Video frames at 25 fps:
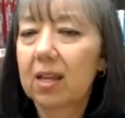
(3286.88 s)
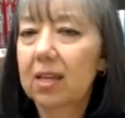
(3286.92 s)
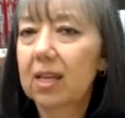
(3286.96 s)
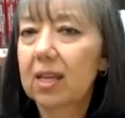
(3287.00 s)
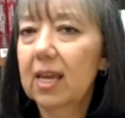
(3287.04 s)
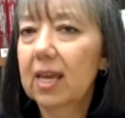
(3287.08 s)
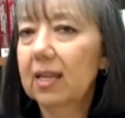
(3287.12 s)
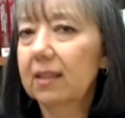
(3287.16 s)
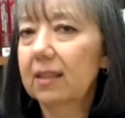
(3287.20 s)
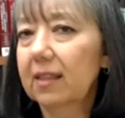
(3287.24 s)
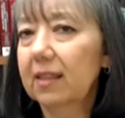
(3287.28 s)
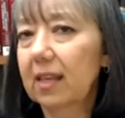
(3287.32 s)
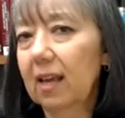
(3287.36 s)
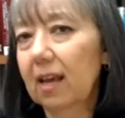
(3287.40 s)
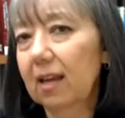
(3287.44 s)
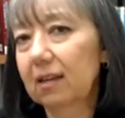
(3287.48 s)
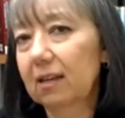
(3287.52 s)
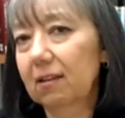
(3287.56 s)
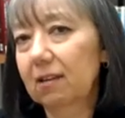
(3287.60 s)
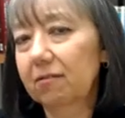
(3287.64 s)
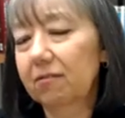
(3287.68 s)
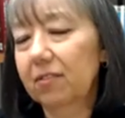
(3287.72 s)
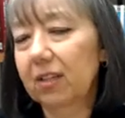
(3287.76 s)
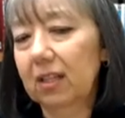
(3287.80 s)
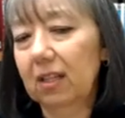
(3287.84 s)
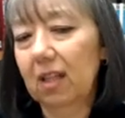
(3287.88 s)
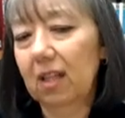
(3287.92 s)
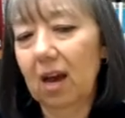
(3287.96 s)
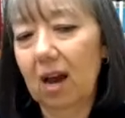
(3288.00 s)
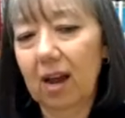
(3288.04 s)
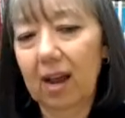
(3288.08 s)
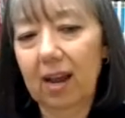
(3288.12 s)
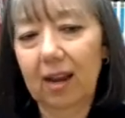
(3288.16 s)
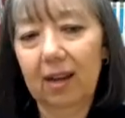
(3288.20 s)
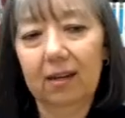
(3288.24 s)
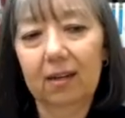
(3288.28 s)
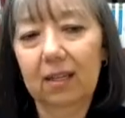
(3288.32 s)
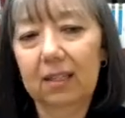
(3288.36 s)
You hit the end of the
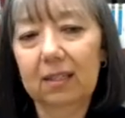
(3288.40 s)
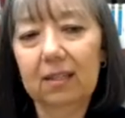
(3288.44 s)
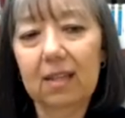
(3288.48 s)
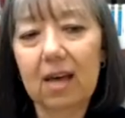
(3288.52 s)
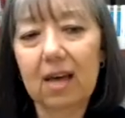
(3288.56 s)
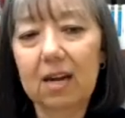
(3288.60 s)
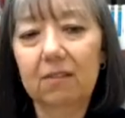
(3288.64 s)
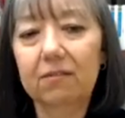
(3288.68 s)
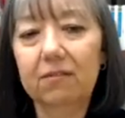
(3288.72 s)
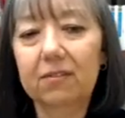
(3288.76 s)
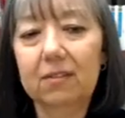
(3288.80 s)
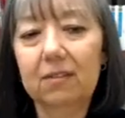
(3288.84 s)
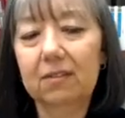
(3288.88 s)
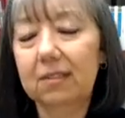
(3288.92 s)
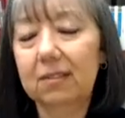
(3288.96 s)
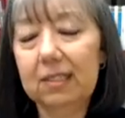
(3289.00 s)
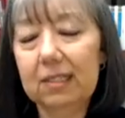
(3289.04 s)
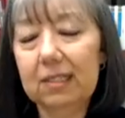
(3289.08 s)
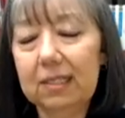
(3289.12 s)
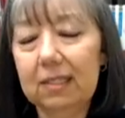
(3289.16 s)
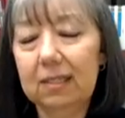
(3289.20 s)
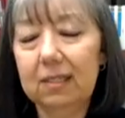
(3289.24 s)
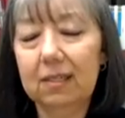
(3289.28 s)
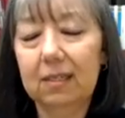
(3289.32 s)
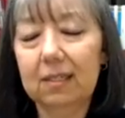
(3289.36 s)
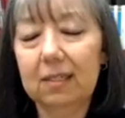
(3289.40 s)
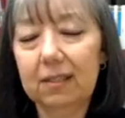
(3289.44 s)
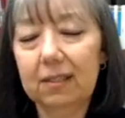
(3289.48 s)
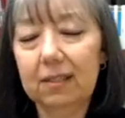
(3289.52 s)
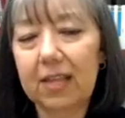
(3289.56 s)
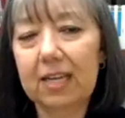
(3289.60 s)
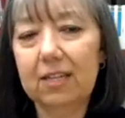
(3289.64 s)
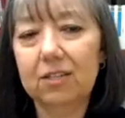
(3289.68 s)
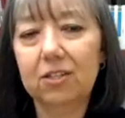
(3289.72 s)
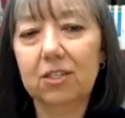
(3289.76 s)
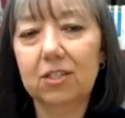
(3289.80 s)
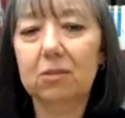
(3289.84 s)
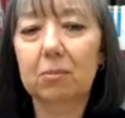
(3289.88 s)
line, a lot of
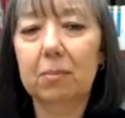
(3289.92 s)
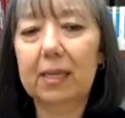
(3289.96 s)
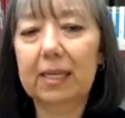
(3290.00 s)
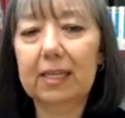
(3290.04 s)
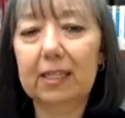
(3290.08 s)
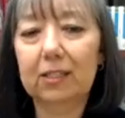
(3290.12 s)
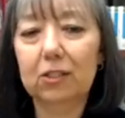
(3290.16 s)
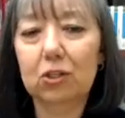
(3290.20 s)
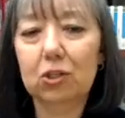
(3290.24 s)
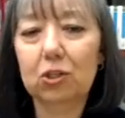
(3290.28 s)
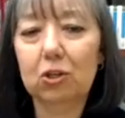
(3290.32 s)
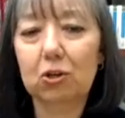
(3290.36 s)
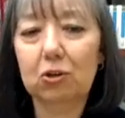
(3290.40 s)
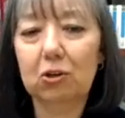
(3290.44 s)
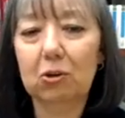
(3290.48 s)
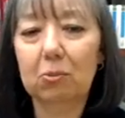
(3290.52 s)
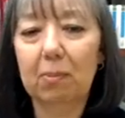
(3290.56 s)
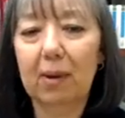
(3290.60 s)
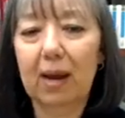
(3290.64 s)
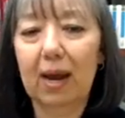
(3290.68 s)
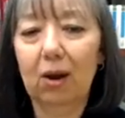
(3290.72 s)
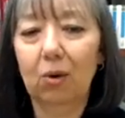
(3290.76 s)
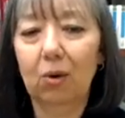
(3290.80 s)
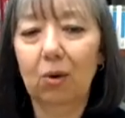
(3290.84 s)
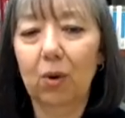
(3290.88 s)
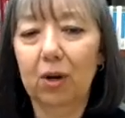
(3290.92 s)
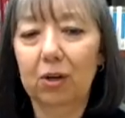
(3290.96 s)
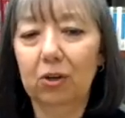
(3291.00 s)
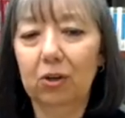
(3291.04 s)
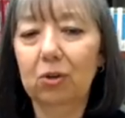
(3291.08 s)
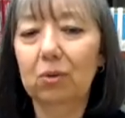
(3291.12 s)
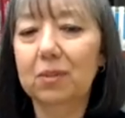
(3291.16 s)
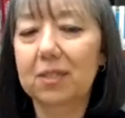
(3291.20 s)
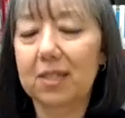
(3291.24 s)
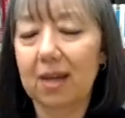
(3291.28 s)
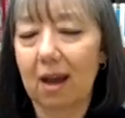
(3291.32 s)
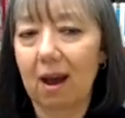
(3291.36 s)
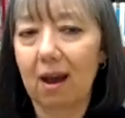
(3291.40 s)
things to be concerned about when
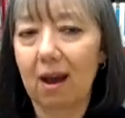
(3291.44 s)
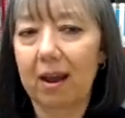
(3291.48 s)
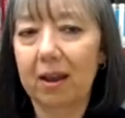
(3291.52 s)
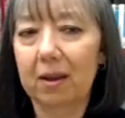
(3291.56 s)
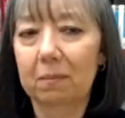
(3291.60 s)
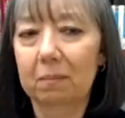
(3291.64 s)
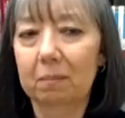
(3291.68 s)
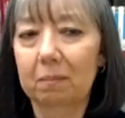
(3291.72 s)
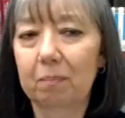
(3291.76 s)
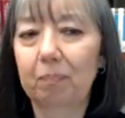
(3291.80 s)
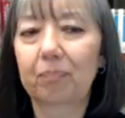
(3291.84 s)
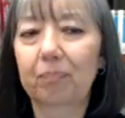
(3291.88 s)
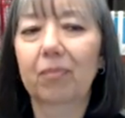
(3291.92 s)
you die